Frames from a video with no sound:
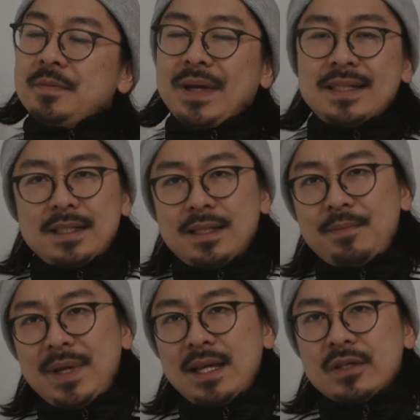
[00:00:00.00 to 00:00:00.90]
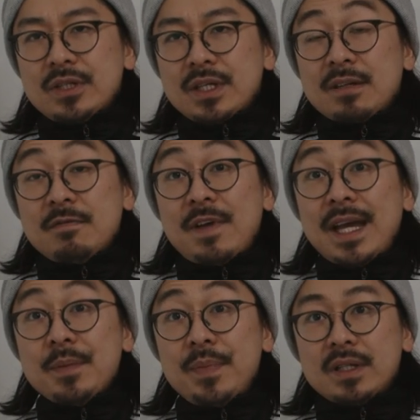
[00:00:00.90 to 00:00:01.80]
basically being on a
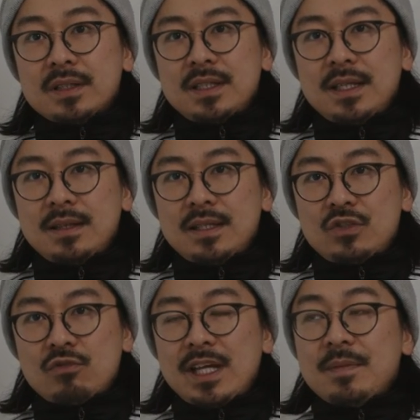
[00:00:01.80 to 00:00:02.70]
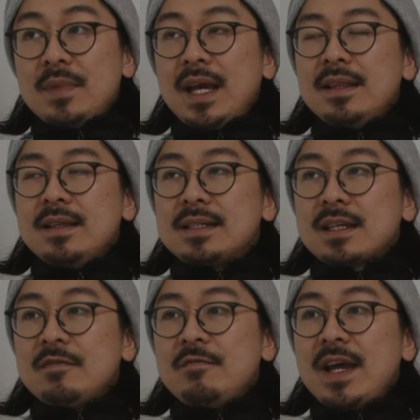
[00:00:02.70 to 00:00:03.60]
conveyor belt in this dream, and this
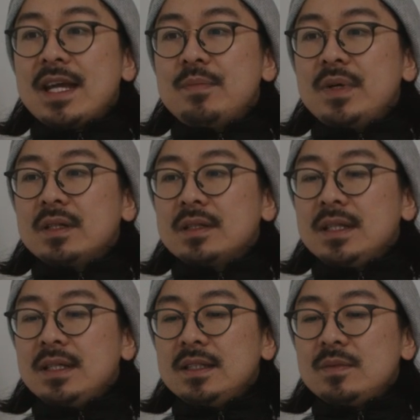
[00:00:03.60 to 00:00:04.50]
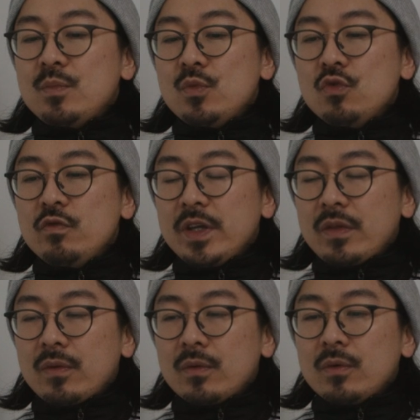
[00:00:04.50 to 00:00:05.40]
conveyor belt is moving
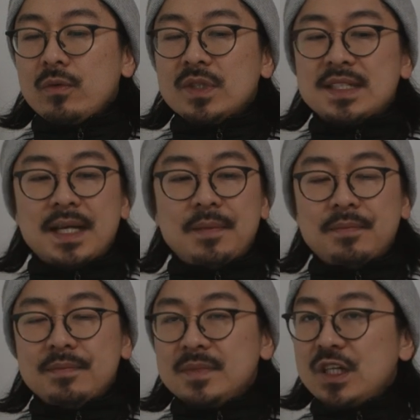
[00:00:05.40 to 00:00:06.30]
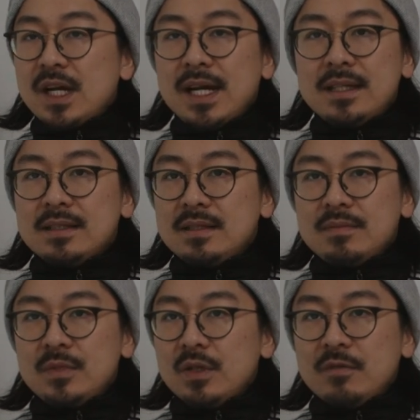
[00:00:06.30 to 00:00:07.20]
through some giant,
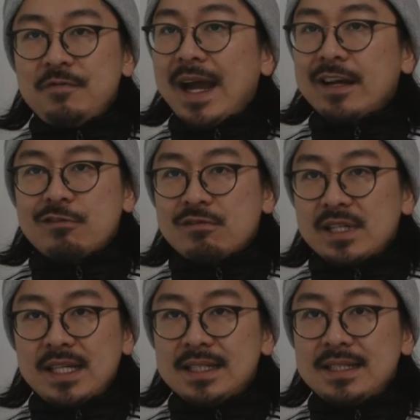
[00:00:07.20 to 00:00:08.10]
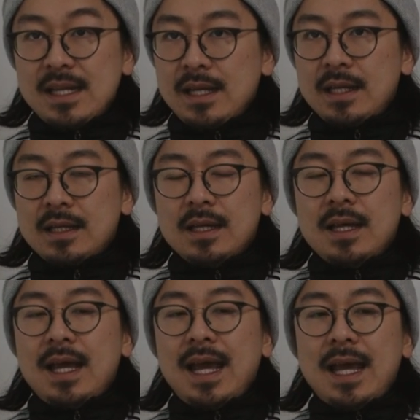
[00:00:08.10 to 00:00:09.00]
you know, factory setting,
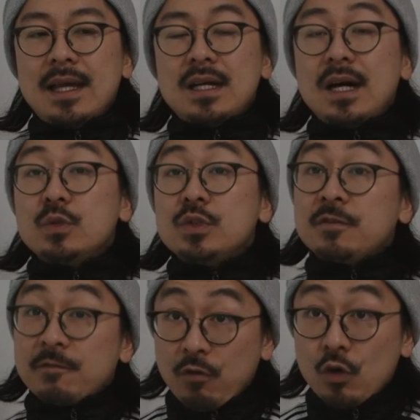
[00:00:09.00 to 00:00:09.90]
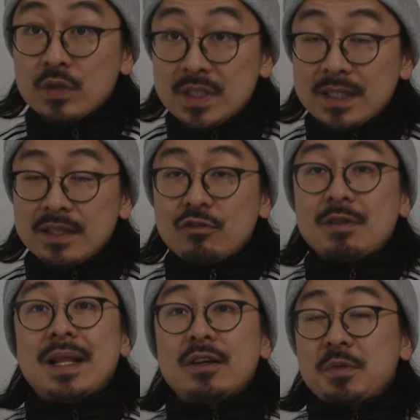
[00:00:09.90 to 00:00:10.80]
and I was frozen in the
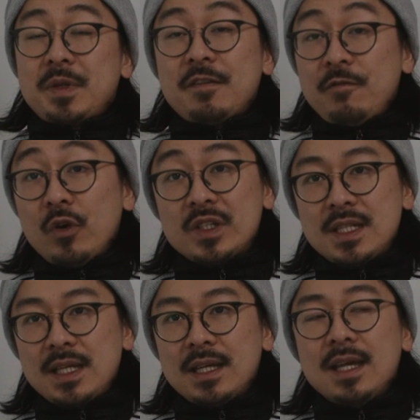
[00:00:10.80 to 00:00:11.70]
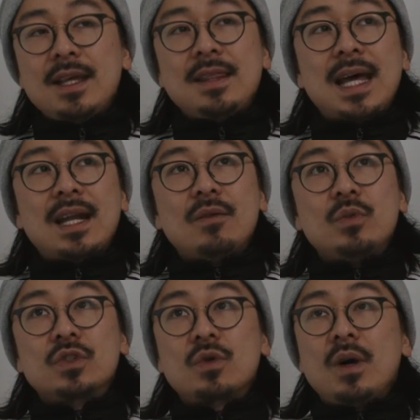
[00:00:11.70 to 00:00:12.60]
dream. That was probably the first thing that
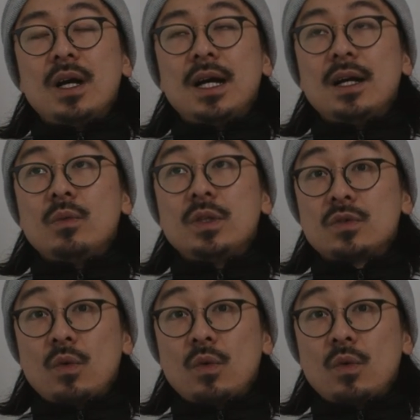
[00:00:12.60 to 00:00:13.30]
was a